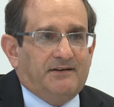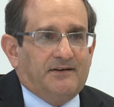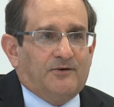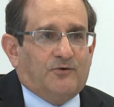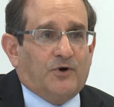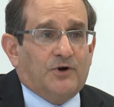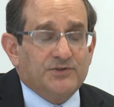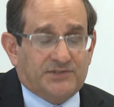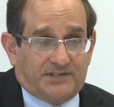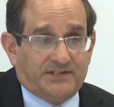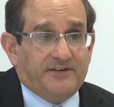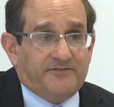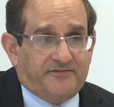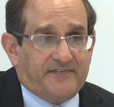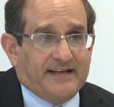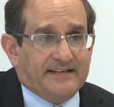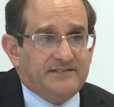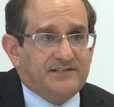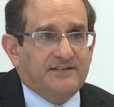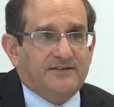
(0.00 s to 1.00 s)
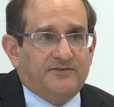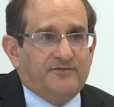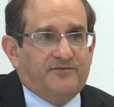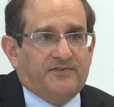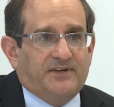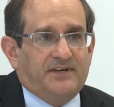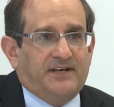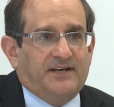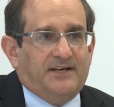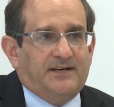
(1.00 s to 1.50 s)
grossly
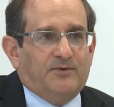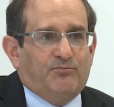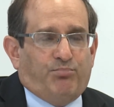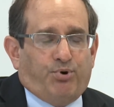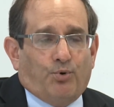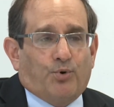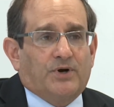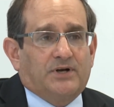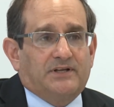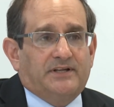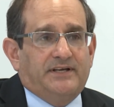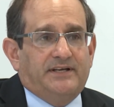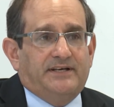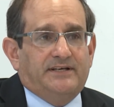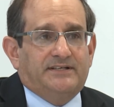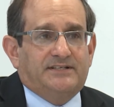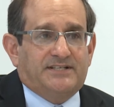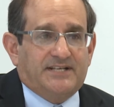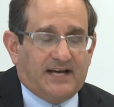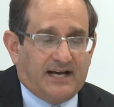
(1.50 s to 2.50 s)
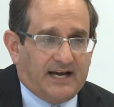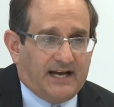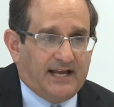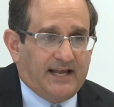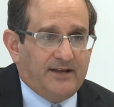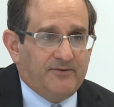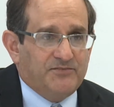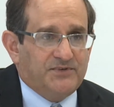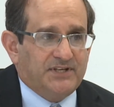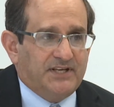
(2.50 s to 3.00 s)
offensive, poorly
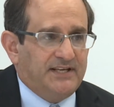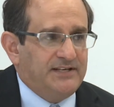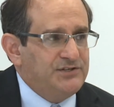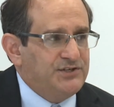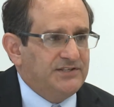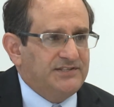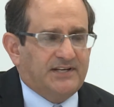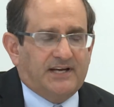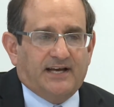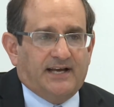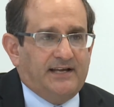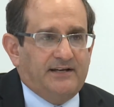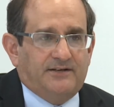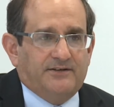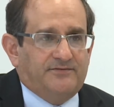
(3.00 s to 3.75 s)
timed and just kind